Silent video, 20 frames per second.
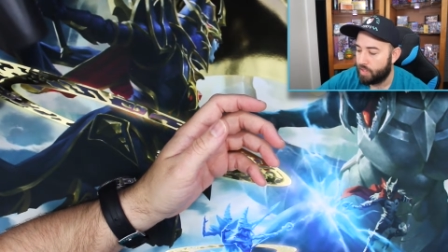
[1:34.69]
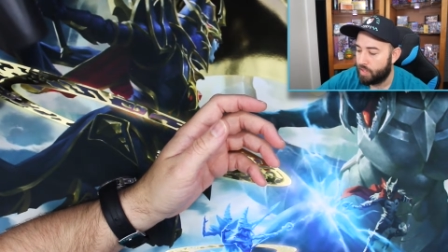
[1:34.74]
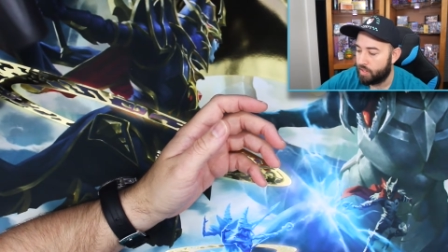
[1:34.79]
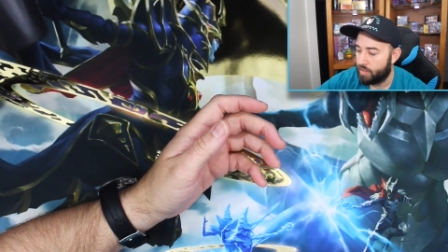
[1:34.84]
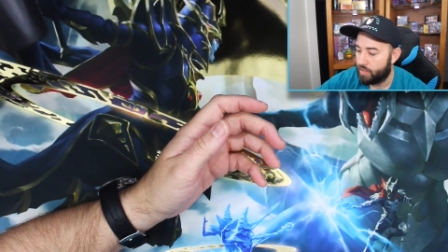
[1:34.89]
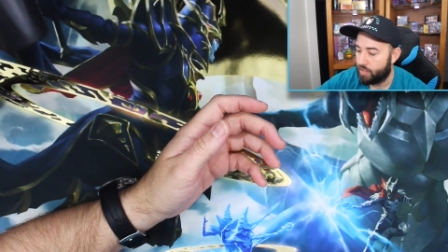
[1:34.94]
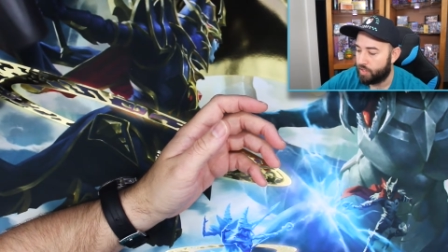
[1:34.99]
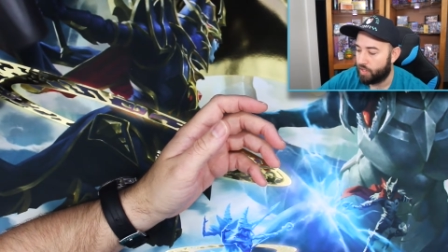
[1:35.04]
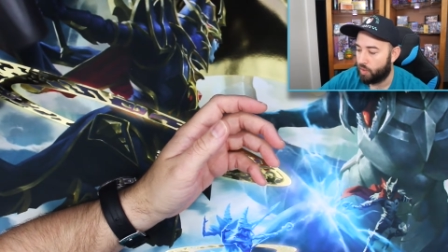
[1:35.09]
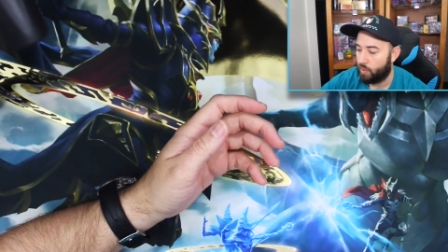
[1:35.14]

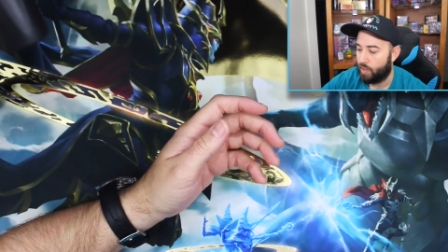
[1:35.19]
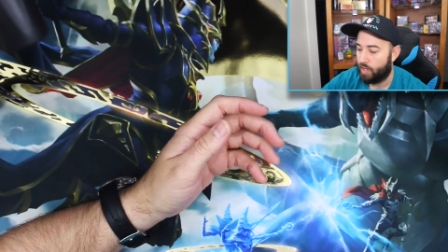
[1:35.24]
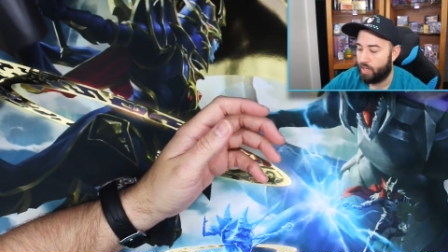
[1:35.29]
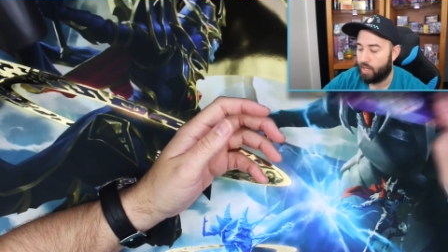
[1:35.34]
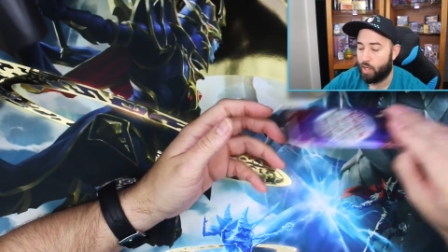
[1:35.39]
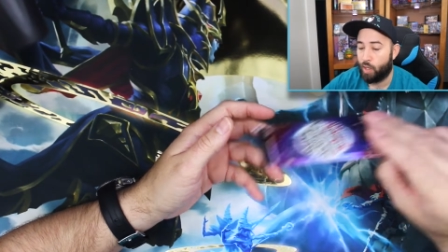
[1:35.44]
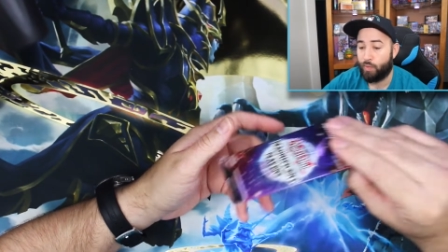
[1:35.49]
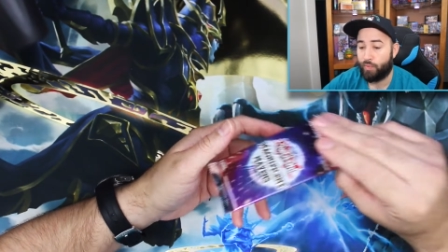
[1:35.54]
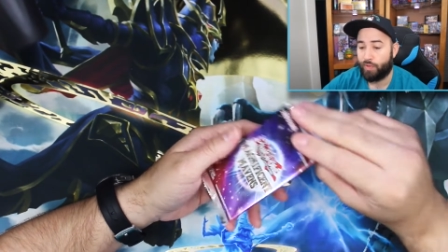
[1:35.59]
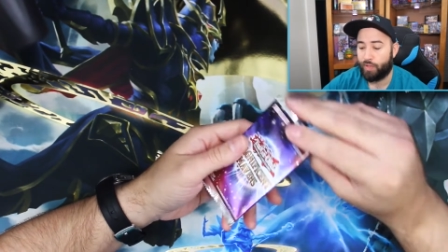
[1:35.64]
So uh,
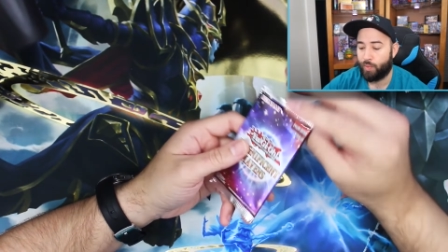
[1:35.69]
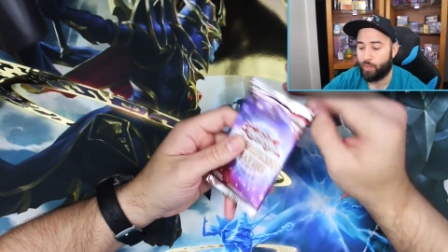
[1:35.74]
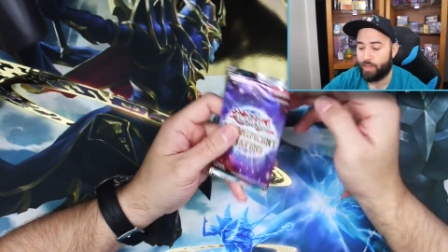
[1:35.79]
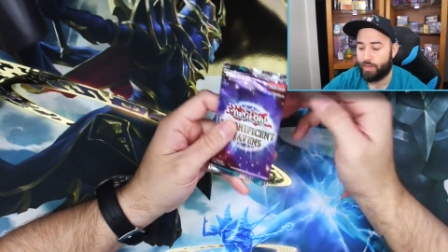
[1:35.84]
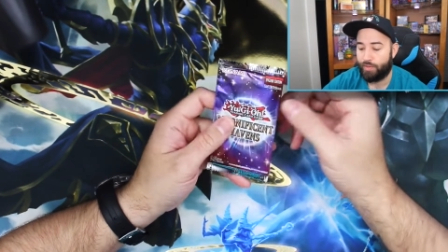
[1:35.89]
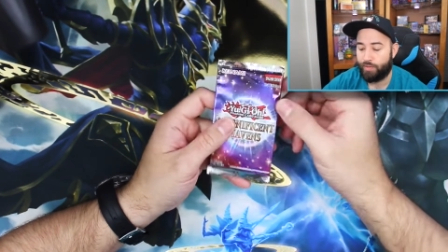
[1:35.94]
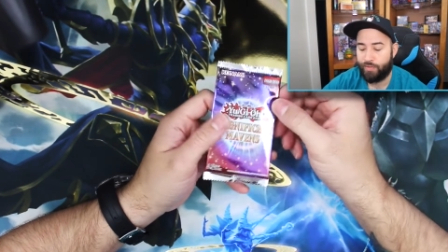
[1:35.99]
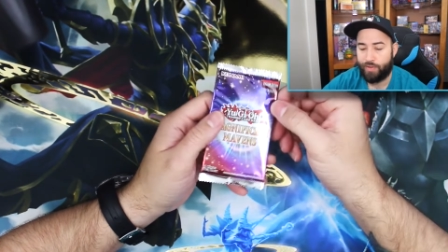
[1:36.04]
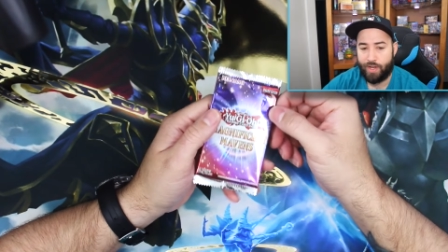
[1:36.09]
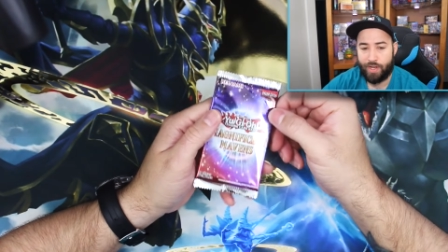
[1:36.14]
hopefully we
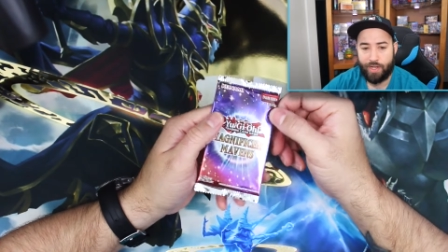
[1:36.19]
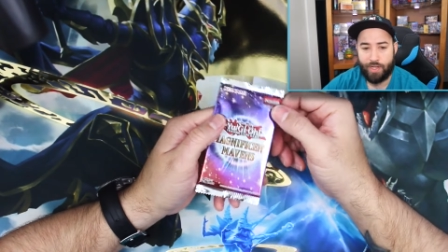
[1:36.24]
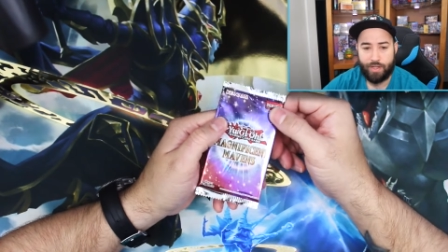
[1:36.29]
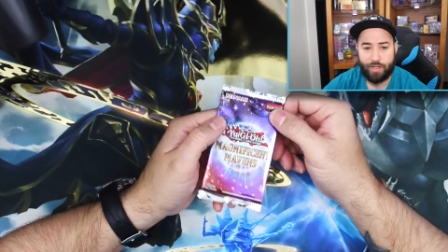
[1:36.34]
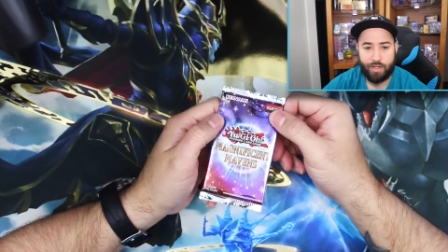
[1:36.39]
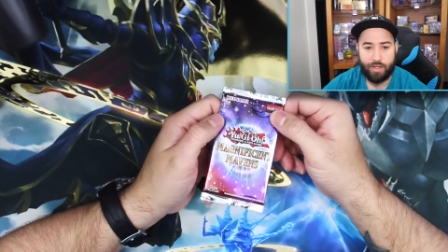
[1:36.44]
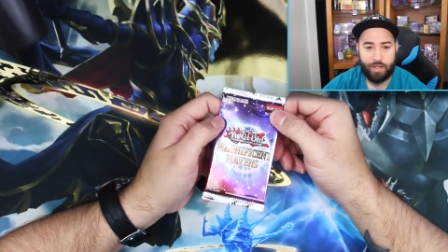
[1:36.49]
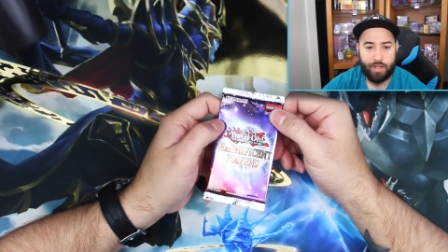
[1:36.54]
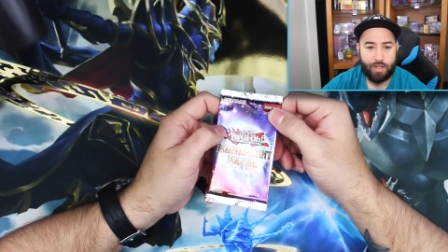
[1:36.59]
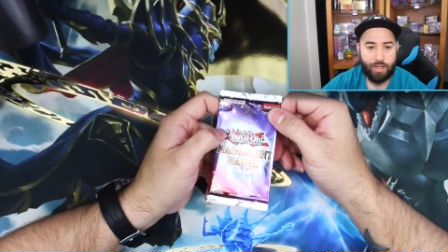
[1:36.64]
can find it
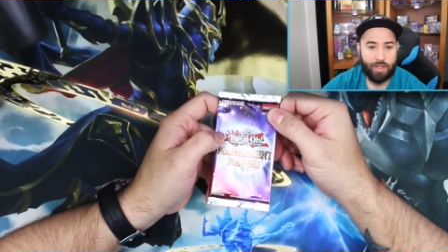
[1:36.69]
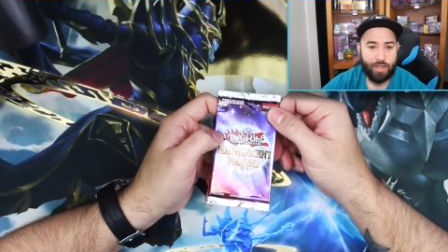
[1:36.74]
there.